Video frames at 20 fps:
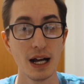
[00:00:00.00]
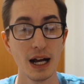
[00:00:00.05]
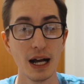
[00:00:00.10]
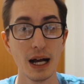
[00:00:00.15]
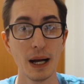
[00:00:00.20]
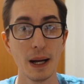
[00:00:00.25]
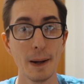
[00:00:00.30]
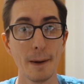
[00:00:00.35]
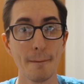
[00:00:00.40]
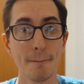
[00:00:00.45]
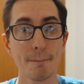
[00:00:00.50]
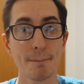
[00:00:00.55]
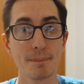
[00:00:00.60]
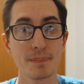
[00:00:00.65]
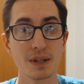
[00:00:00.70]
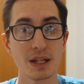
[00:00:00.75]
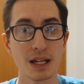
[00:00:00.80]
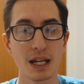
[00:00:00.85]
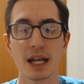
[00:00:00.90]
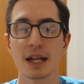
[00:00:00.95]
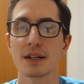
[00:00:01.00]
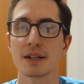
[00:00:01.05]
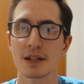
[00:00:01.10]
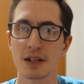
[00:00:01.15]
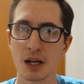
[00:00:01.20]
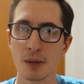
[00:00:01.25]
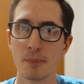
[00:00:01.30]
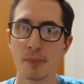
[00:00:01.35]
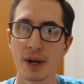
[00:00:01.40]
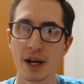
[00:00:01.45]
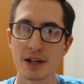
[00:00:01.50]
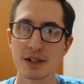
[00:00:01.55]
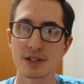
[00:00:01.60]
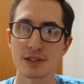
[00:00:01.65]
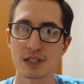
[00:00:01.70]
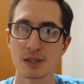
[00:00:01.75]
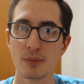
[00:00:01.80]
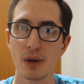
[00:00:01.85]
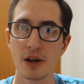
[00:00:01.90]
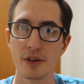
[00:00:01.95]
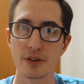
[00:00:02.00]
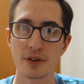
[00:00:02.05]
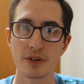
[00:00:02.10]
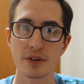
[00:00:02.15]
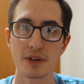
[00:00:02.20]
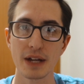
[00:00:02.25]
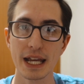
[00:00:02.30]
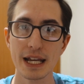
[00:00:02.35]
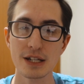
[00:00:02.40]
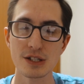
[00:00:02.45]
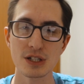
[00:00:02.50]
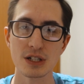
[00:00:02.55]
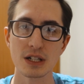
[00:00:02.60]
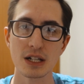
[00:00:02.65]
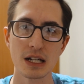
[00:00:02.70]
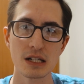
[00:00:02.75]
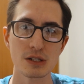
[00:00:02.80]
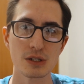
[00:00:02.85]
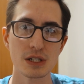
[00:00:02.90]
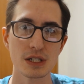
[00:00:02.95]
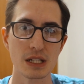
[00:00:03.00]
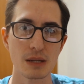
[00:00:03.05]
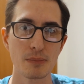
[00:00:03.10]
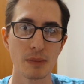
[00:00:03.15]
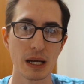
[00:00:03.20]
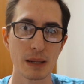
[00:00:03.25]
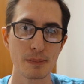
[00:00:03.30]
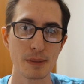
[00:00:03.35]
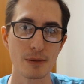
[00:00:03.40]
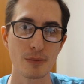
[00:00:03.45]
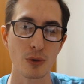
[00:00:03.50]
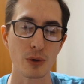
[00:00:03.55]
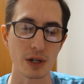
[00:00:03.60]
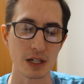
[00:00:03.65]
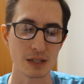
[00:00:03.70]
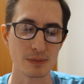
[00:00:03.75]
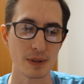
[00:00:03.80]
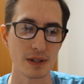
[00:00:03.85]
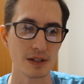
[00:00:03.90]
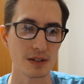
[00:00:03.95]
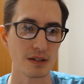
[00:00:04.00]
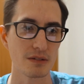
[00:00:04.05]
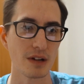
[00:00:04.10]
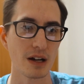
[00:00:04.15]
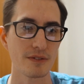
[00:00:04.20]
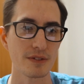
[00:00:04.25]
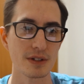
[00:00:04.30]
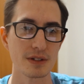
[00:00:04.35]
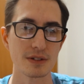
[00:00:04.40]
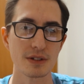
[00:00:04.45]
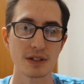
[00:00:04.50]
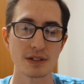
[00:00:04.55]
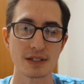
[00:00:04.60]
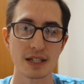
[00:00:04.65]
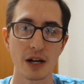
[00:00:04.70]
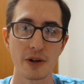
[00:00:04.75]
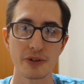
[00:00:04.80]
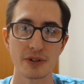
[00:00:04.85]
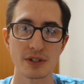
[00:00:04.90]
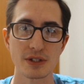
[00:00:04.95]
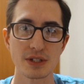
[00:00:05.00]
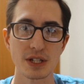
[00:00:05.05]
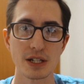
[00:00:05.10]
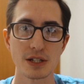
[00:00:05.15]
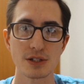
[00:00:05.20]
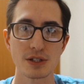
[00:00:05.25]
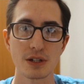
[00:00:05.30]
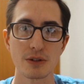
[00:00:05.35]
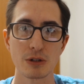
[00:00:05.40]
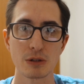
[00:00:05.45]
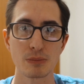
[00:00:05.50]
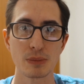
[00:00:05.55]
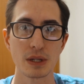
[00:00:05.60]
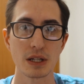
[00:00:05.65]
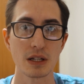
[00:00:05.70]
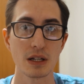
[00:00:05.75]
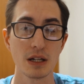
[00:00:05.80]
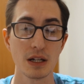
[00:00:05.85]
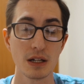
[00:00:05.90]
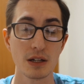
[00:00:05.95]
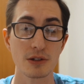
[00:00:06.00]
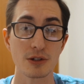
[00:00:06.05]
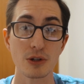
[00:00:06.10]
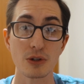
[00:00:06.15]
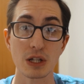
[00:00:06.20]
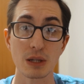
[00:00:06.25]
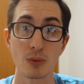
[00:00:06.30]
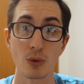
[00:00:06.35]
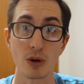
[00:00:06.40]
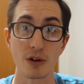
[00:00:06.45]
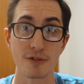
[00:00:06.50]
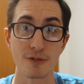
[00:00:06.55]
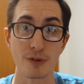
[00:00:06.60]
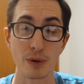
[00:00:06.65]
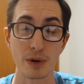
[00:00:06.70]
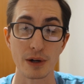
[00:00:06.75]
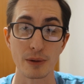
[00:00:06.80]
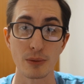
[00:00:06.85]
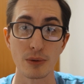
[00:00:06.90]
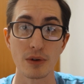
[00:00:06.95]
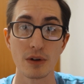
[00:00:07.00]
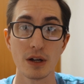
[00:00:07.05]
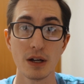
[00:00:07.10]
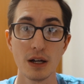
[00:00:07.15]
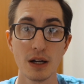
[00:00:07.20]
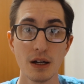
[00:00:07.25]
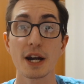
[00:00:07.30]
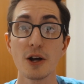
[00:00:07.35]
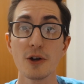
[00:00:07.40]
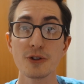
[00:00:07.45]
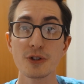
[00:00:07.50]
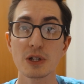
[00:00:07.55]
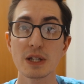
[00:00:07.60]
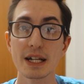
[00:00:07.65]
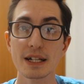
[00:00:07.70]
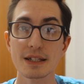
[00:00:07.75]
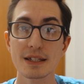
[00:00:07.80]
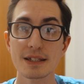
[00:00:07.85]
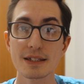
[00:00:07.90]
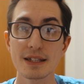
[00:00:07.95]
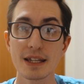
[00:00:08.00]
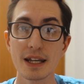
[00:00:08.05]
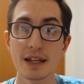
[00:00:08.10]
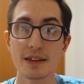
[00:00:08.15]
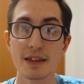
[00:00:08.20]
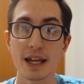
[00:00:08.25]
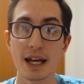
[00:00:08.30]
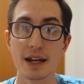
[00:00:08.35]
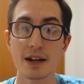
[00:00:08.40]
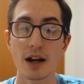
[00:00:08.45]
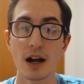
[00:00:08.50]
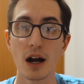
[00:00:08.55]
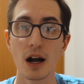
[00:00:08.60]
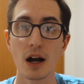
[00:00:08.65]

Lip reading: Again, compared to some other Asian countries, it might be more expensive. Obviously, Southeast Asia would be certainly more affordable. I'd also like to say that